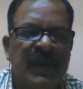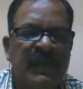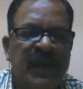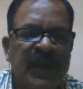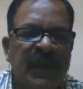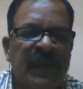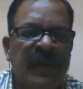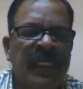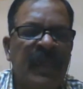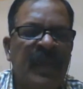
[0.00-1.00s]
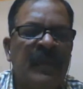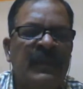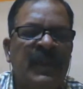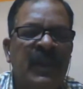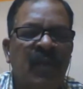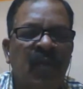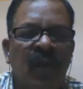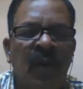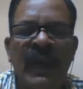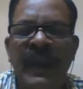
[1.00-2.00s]
So here the
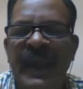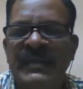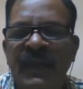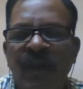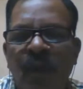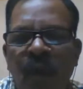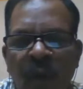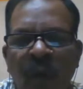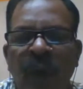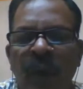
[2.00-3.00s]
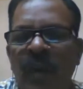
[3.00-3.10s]
role as a whole,